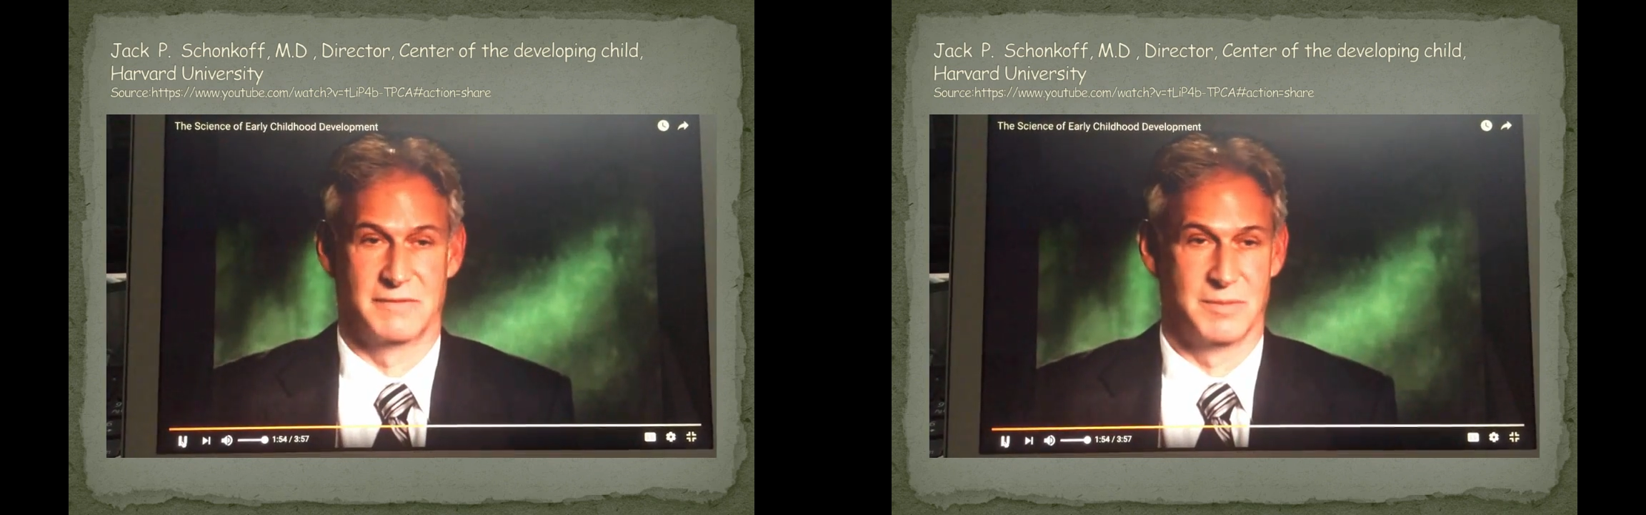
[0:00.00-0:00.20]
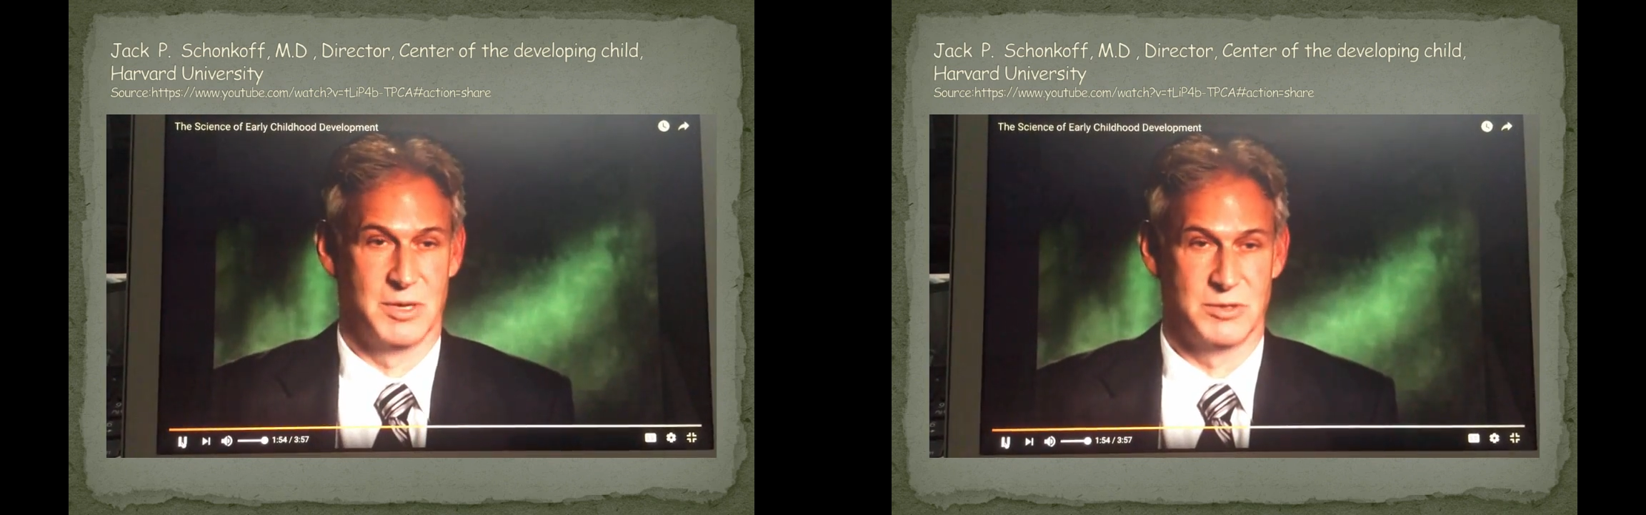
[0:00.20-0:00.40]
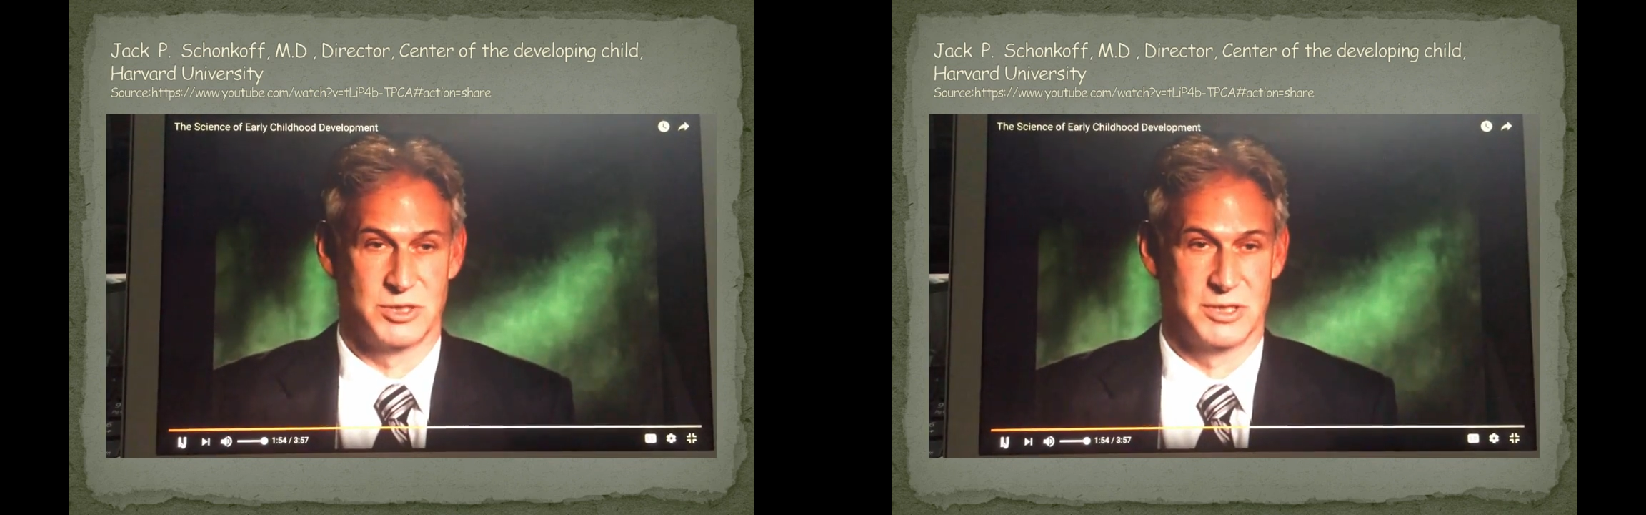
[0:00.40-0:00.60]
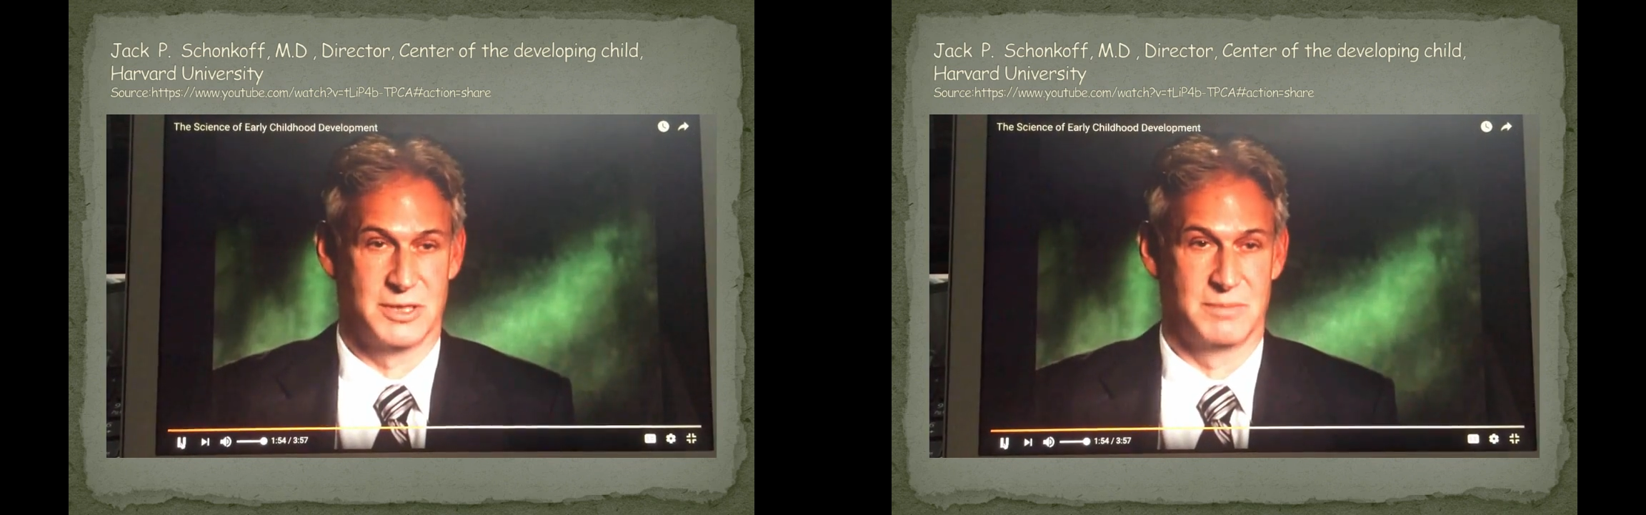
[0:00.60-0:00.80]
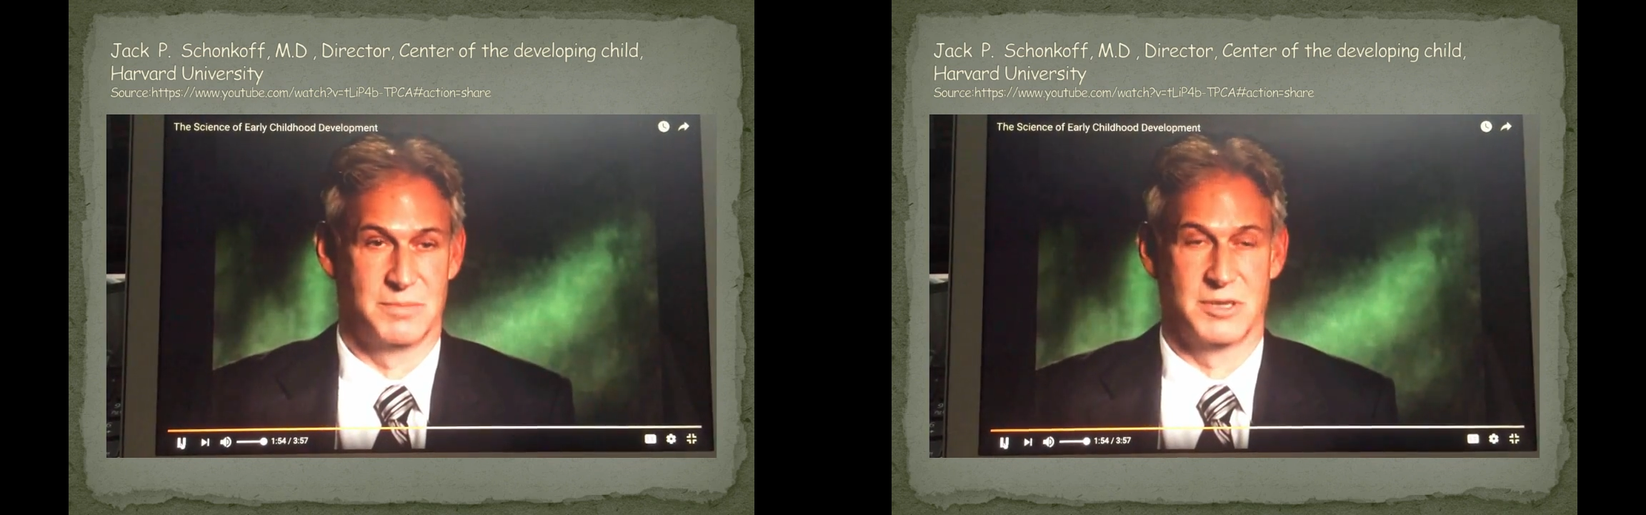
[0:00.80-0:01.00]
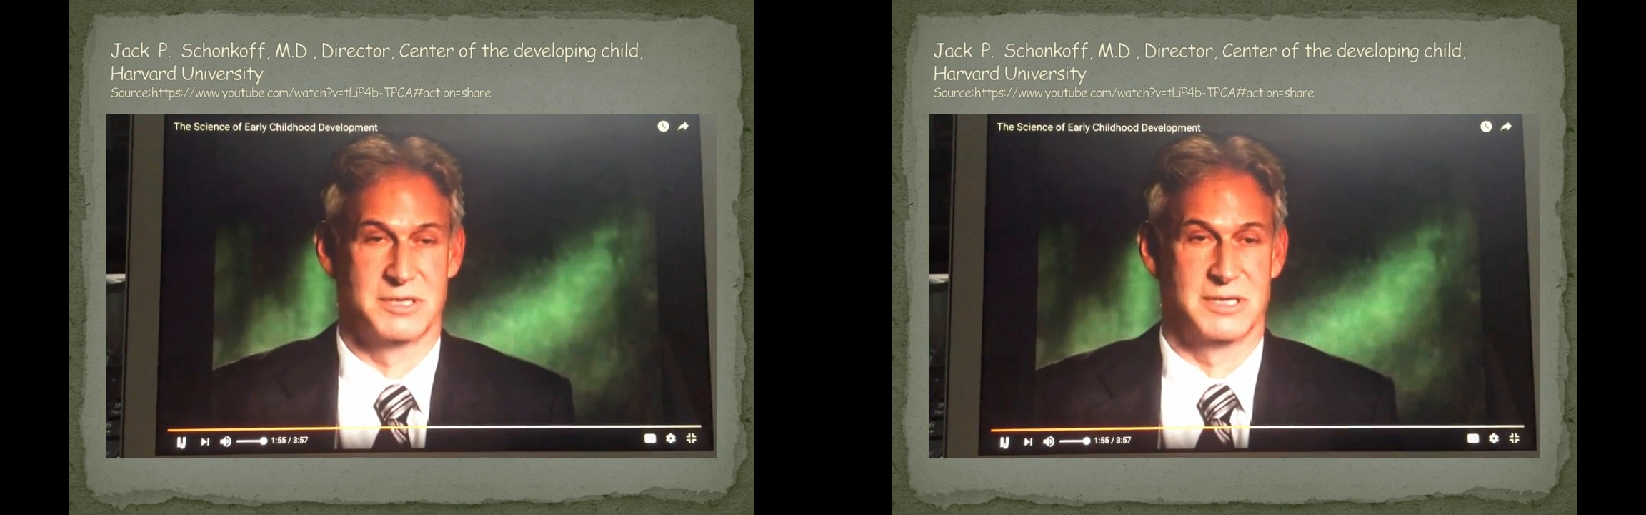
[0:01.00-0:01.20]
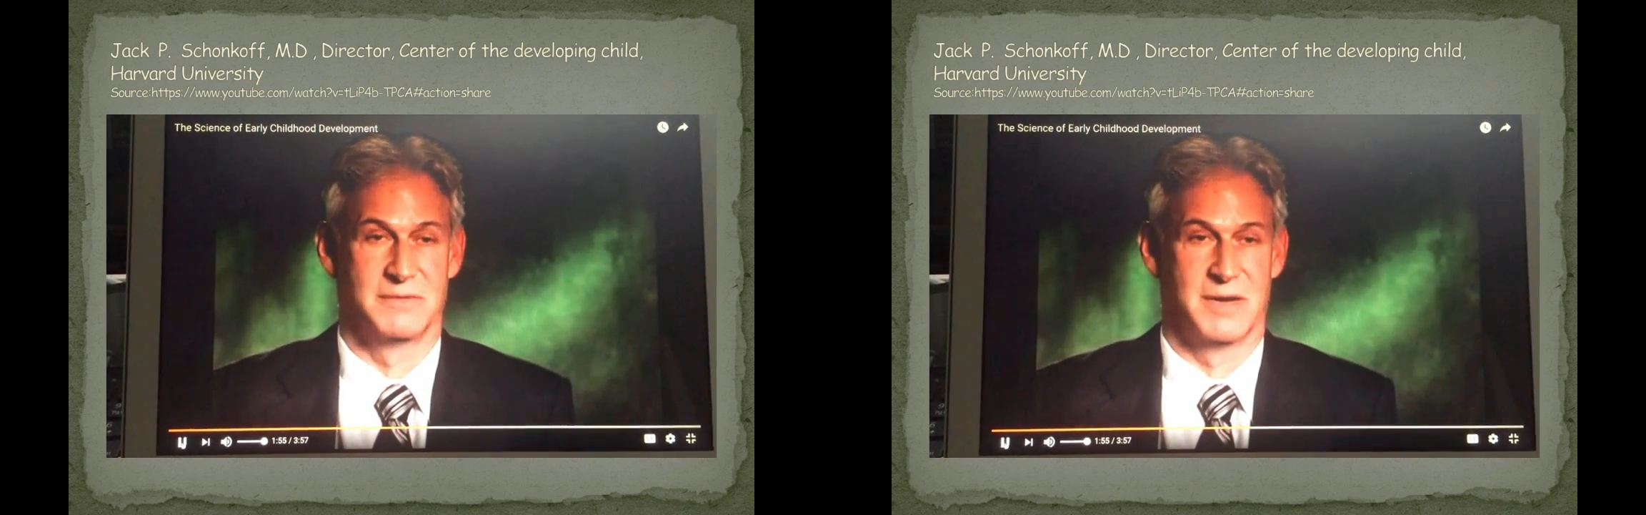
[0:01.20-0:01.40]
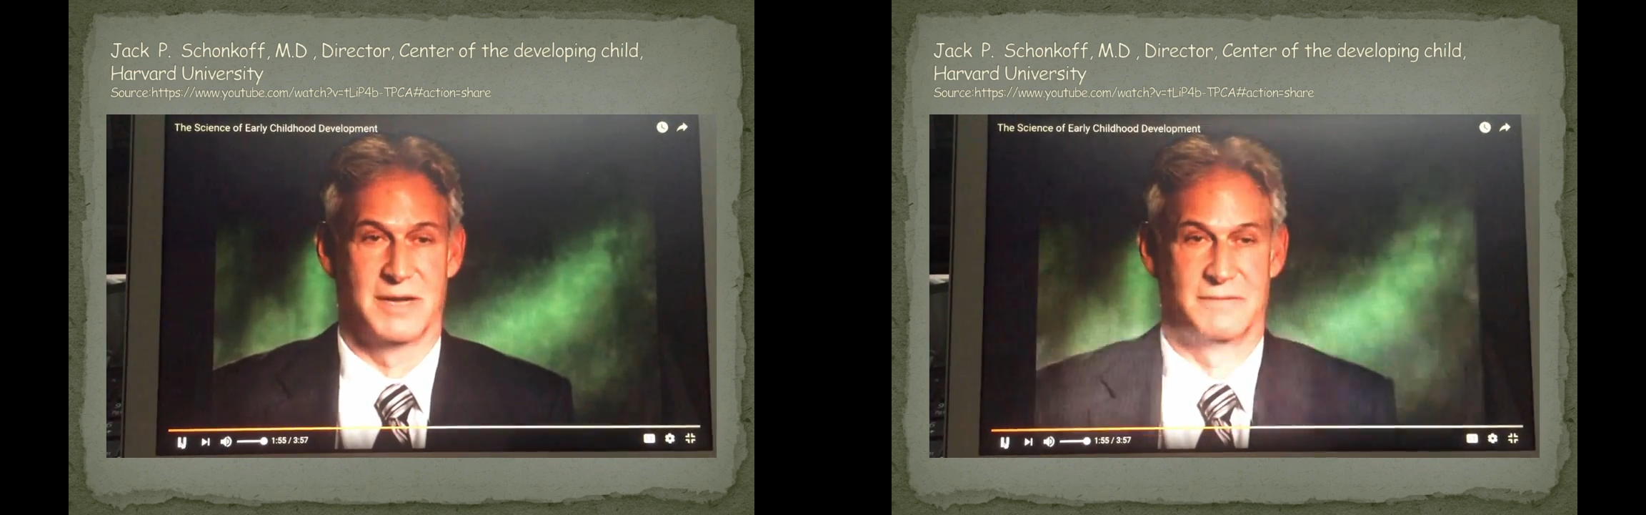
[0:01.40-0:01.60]
emotion and parts
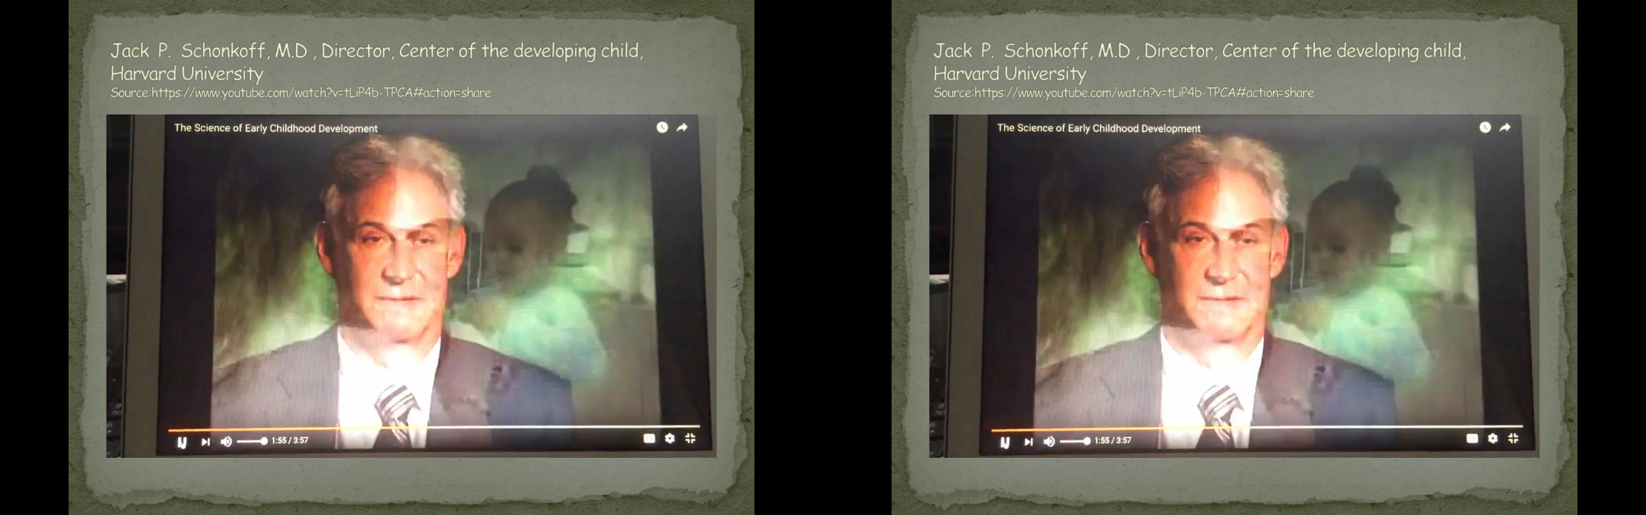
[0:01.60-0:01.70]
involved